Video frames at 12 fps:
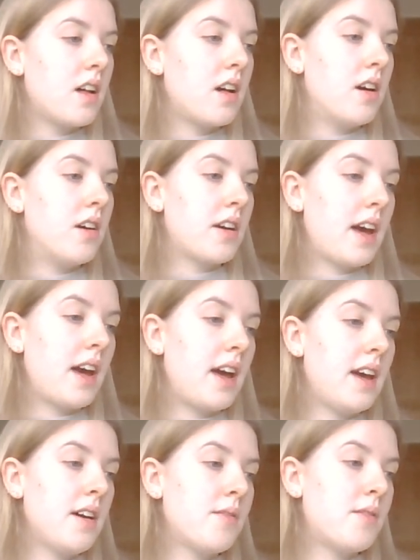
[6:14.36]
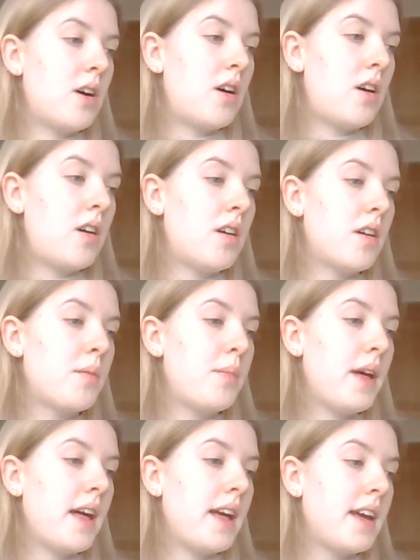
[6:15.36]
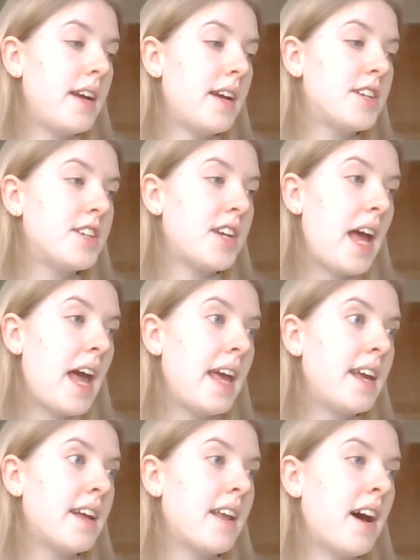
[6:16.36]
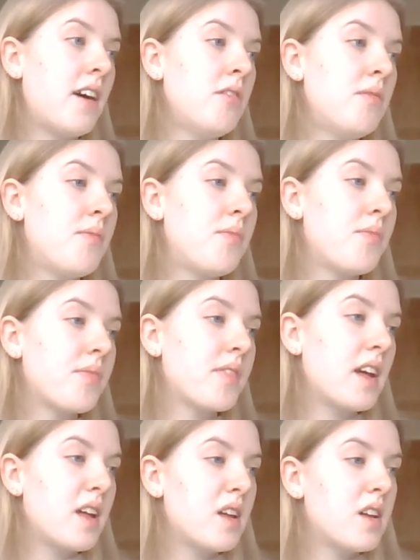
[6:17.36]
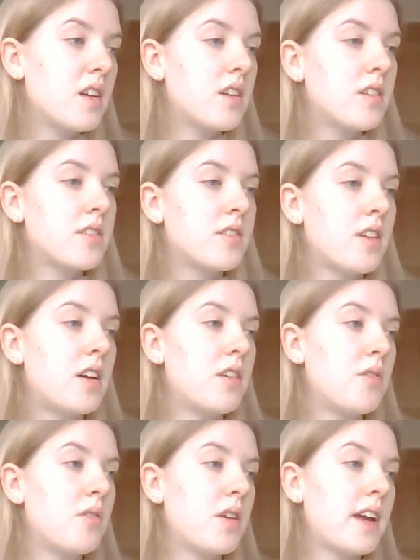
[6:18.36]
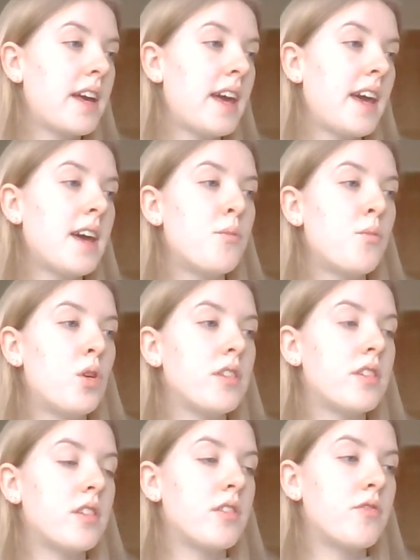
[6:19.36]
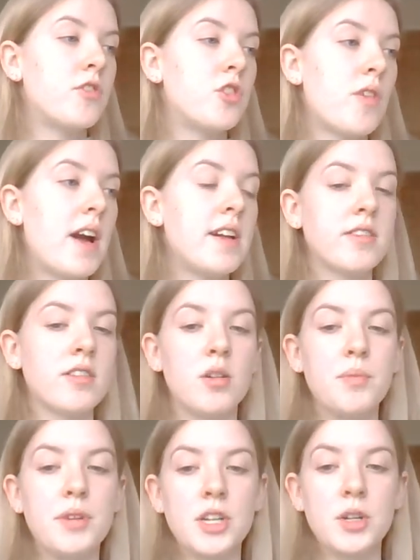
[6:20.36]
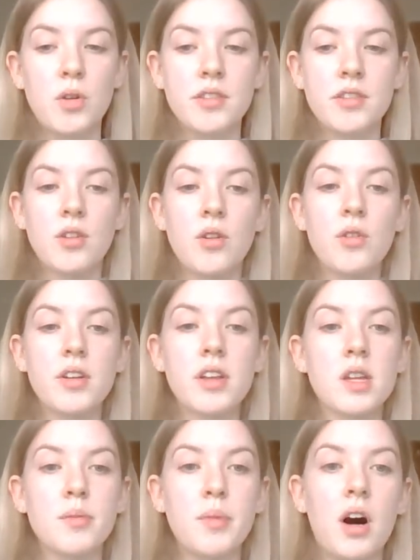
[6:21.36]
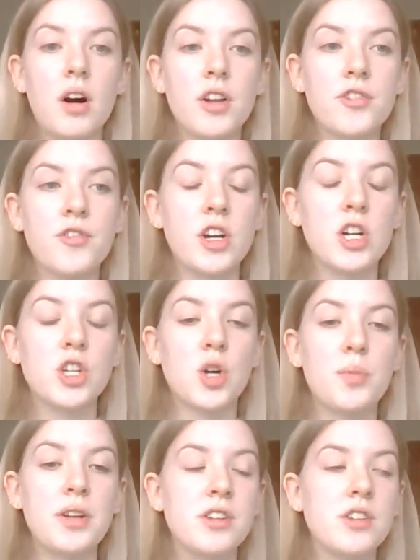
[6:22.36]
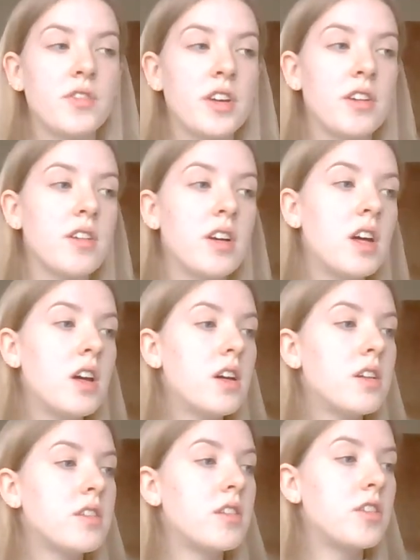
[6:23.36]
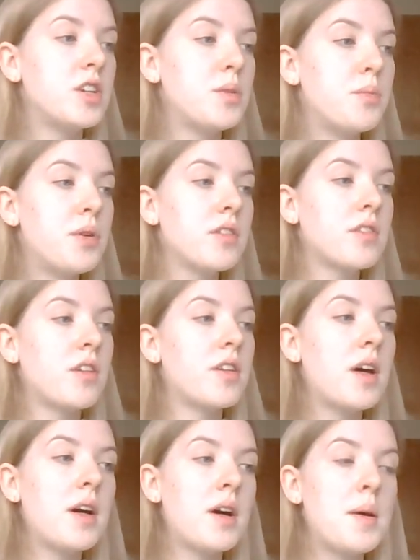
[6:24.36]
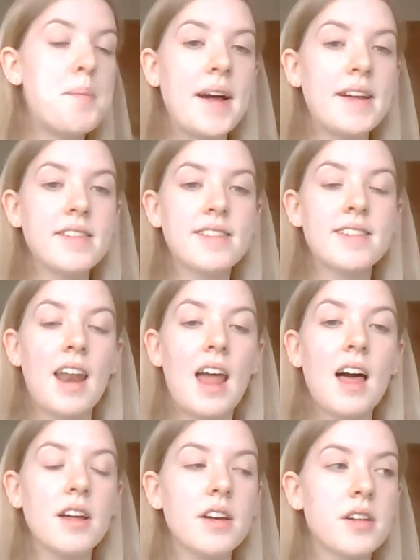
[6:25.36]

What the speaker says: Okay, we're on page 8 now. So Kim wants to dress up. She wants to look smart for her job interview. So she puts on her best slacks.